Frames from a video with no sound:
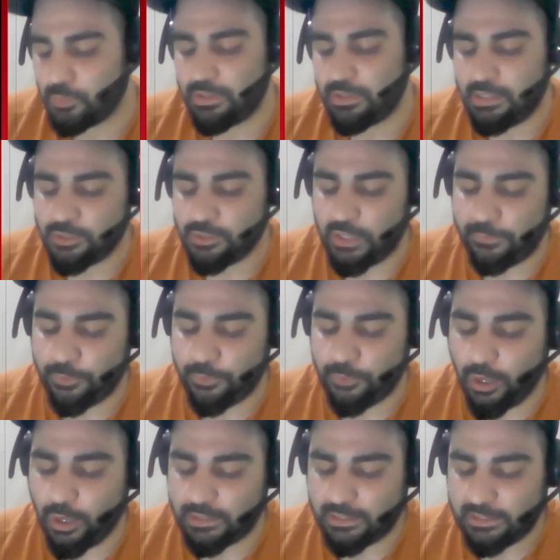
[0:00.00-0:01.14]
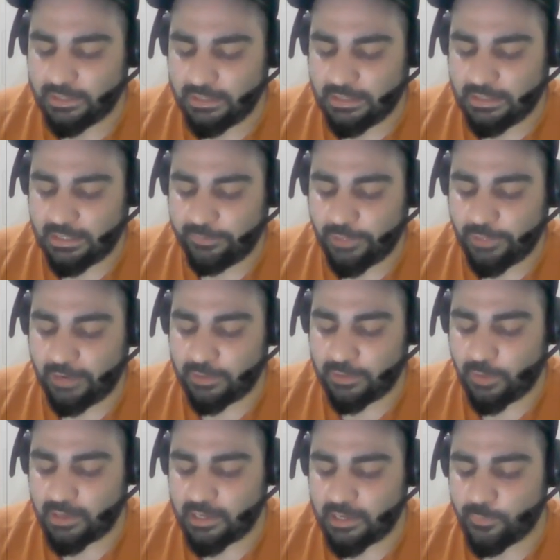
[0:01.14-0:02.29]
So if you have now
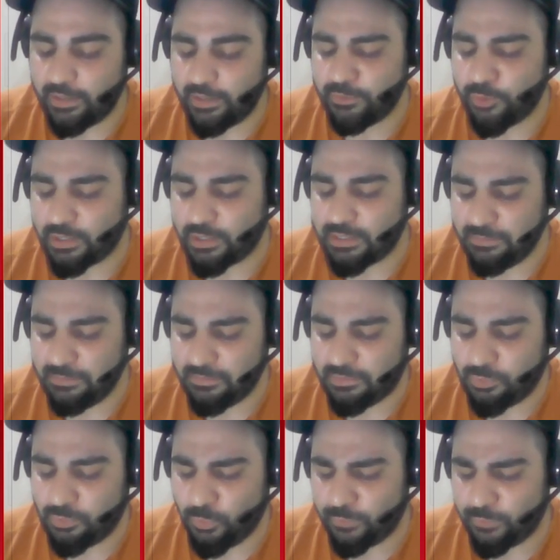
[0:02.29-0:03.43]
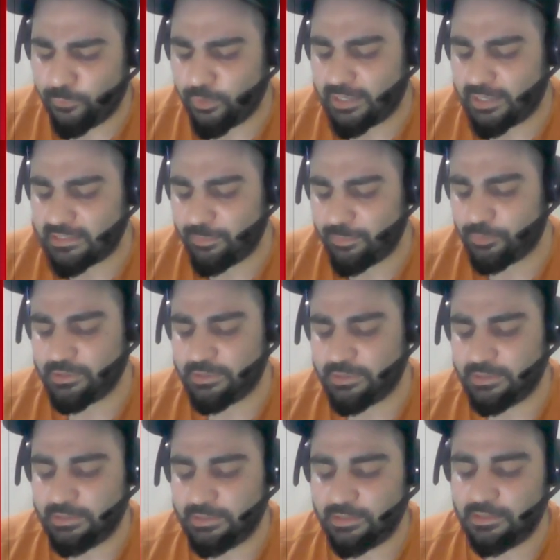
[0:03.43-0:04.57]
101, you got some 214, let's suppose.
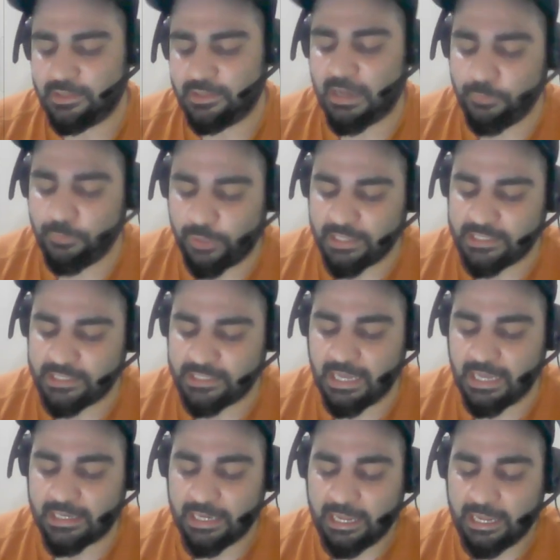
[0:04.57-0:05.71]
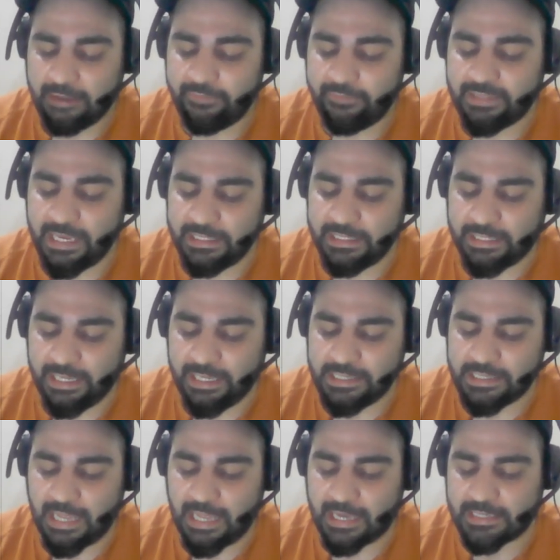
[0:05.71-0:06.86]
Now you can see that with the increase
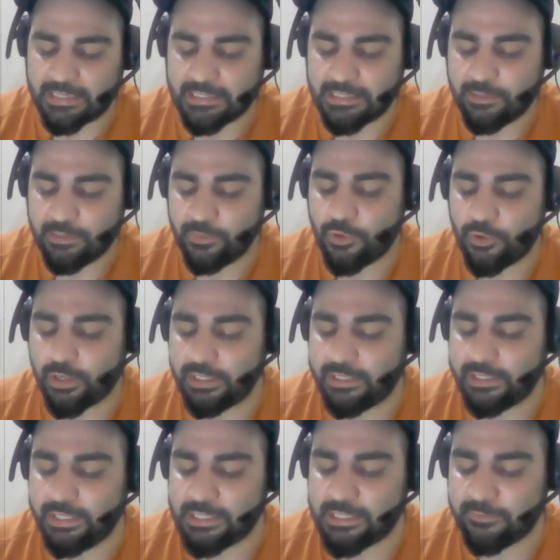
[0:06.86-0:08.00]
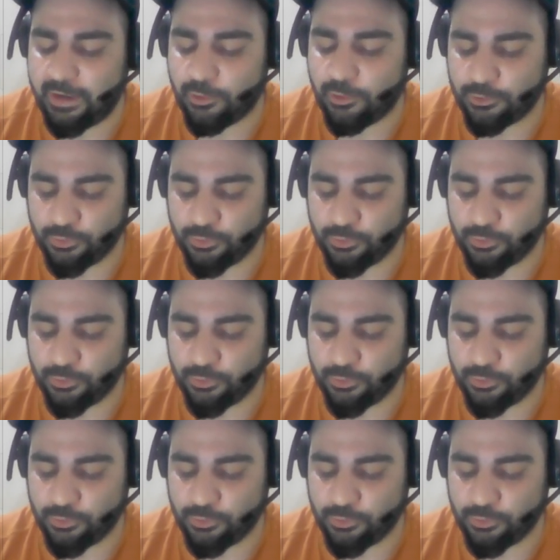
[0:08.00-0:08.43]
in x, we got increase in y also.